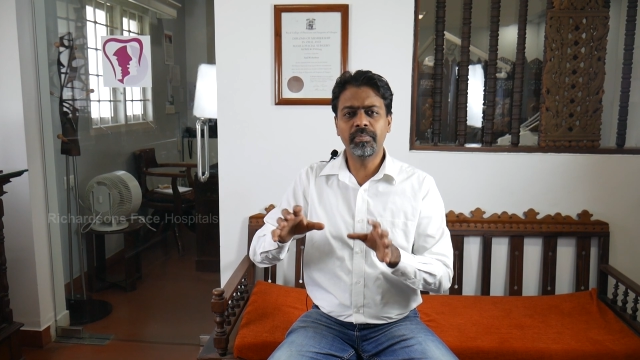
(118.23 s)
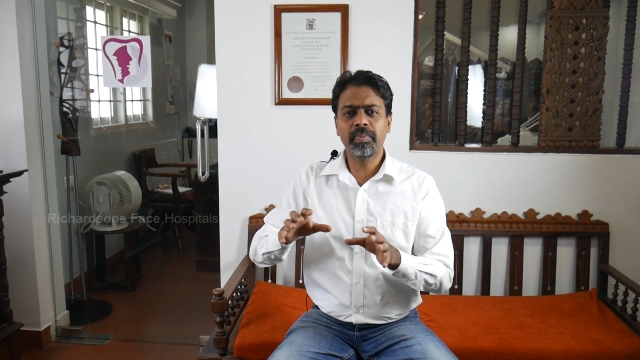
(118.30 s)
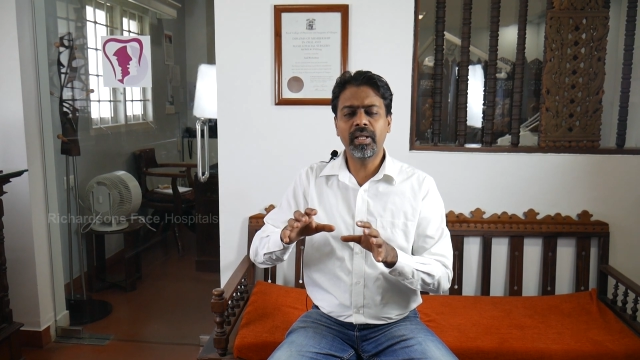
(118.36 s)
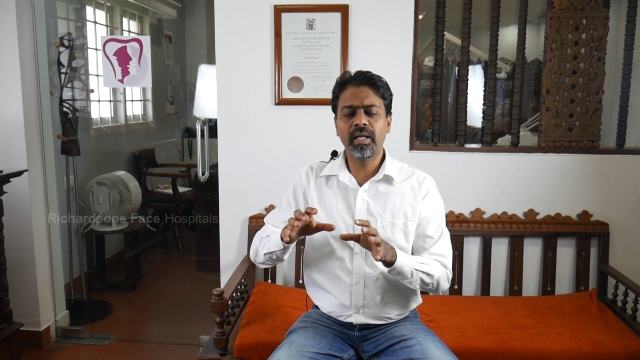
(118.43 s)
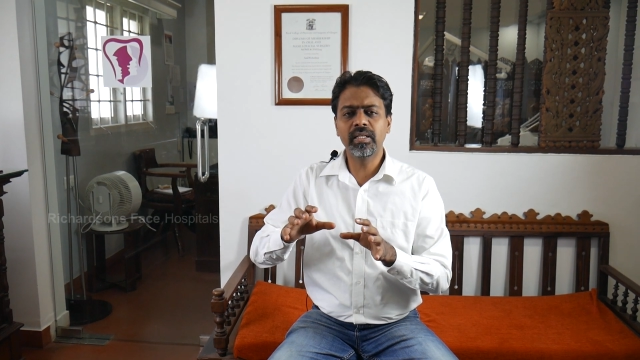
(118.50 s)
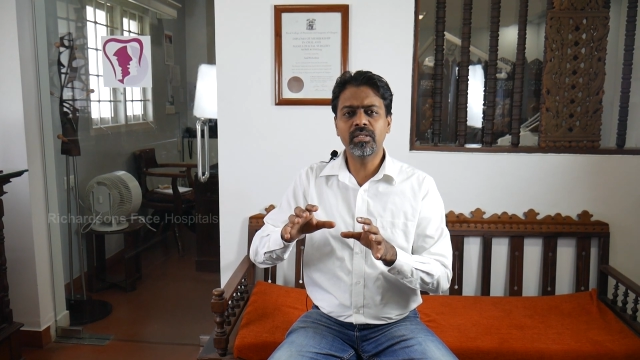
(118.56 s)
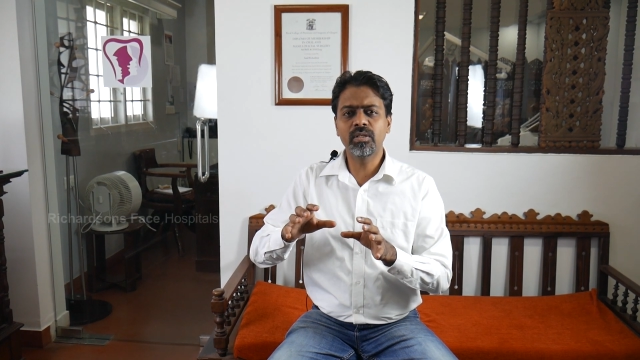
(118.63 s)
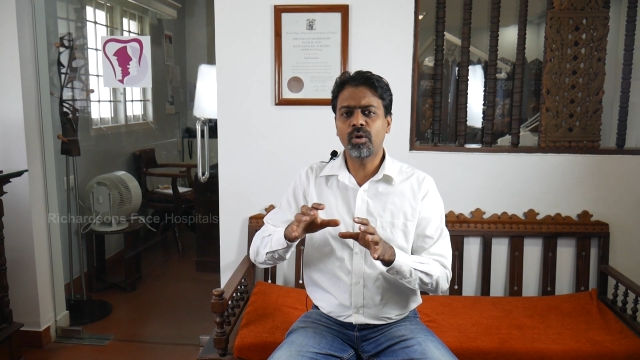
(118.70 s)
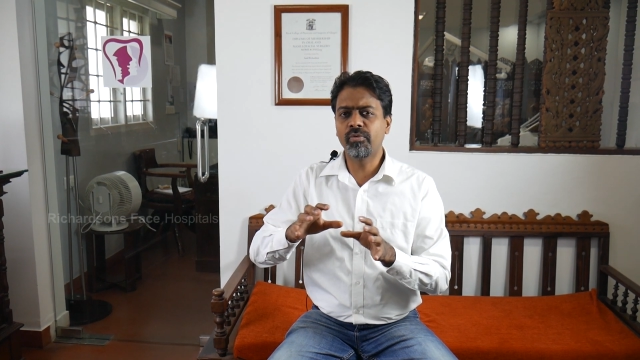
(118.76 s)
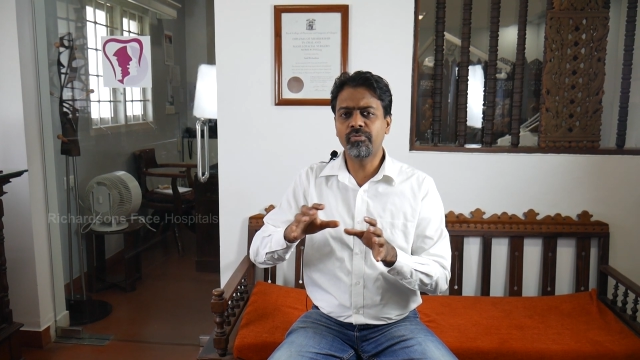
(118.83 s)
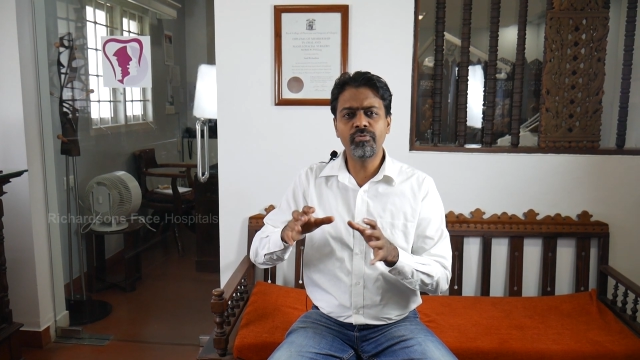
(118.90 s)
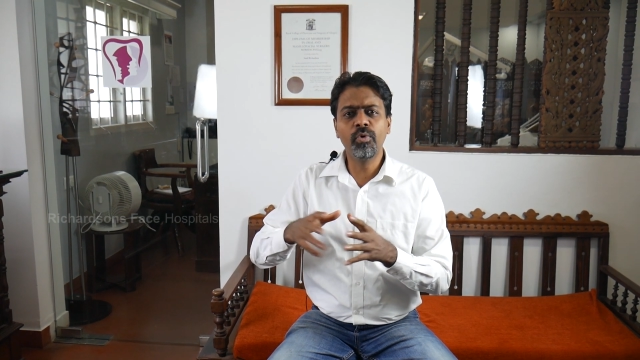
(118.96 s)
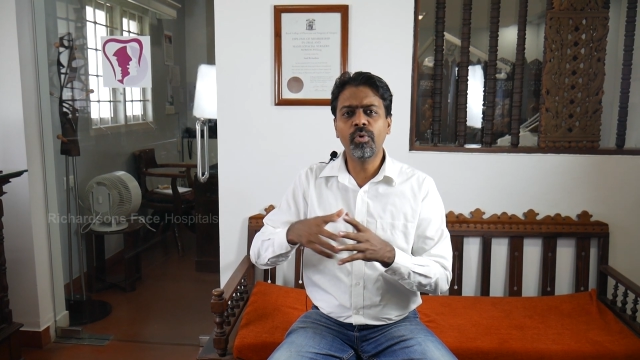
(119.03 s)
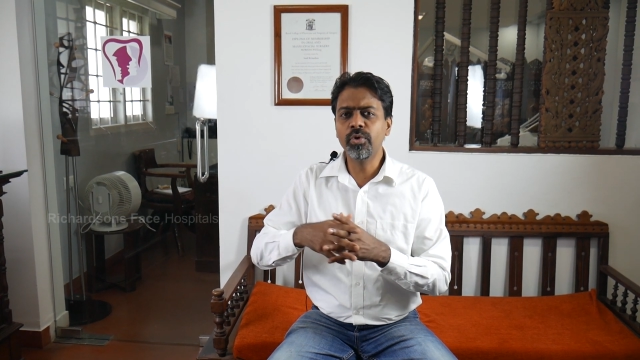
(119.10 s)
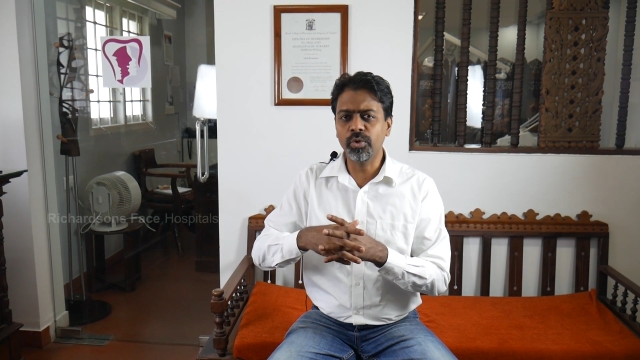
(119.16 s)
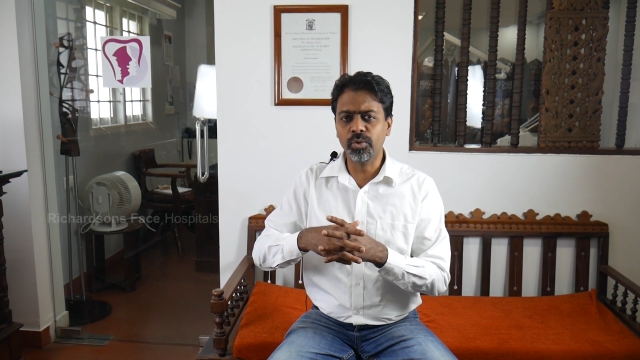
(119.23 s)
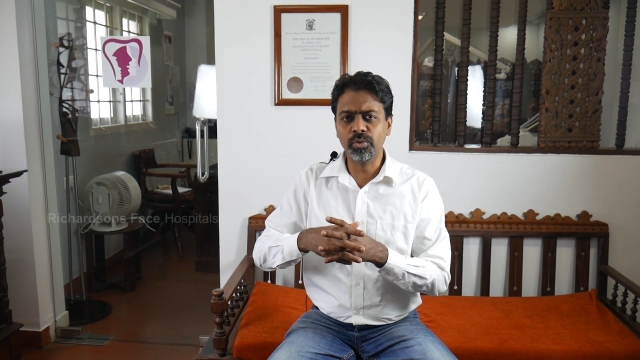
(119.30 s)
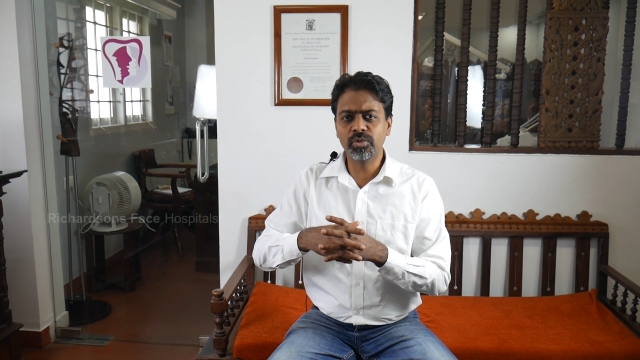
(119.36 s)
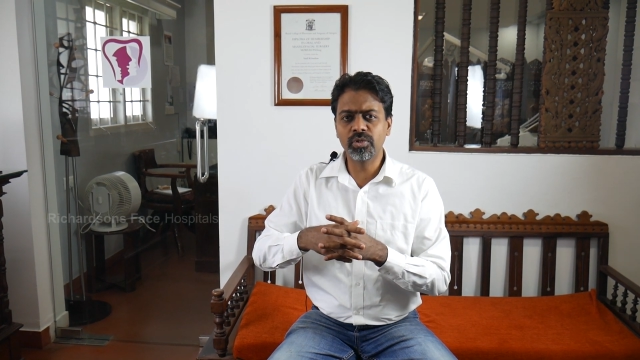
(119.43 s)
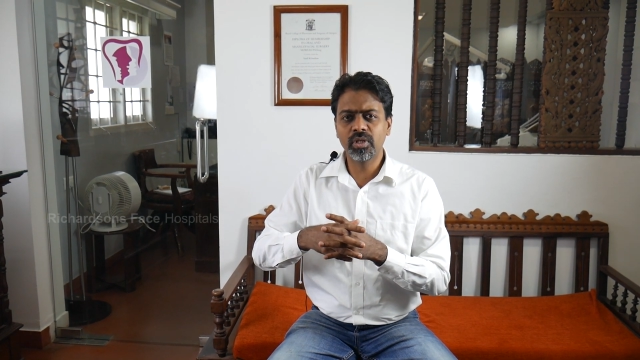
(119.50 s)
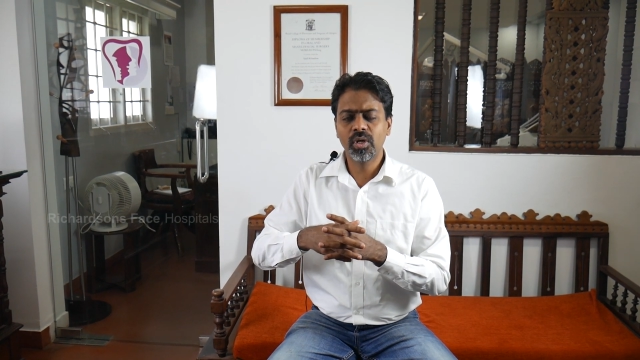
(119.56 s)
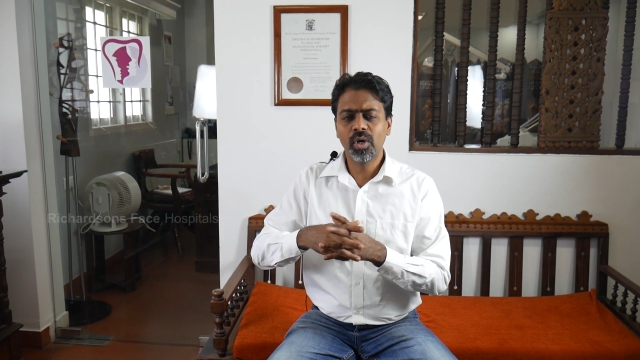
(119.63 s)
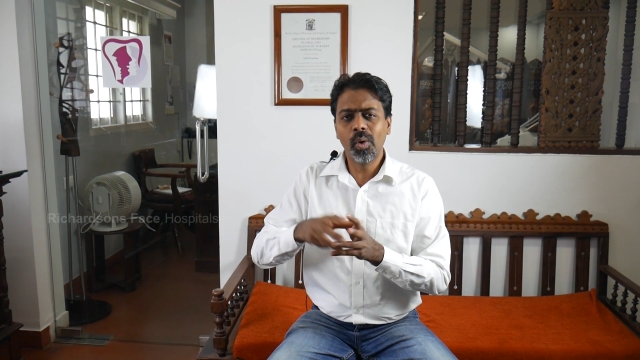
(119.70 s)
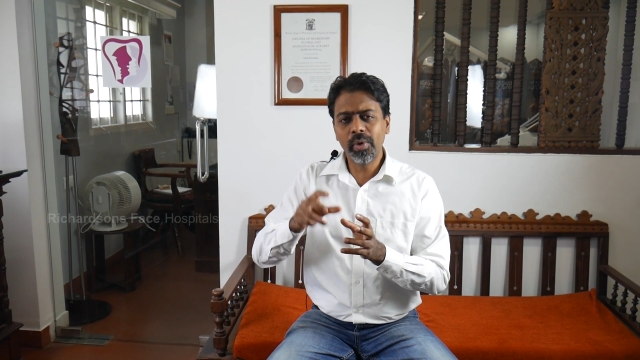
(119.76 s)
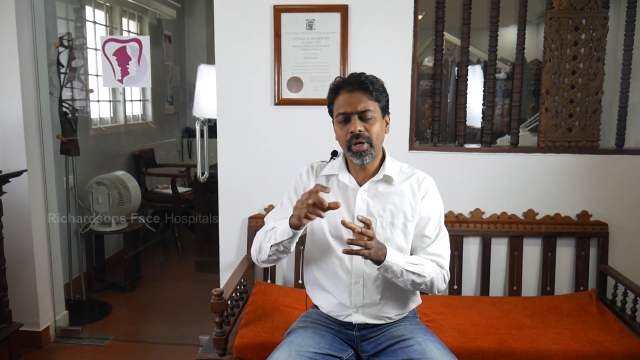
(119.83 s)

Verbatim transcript: implants are of no use.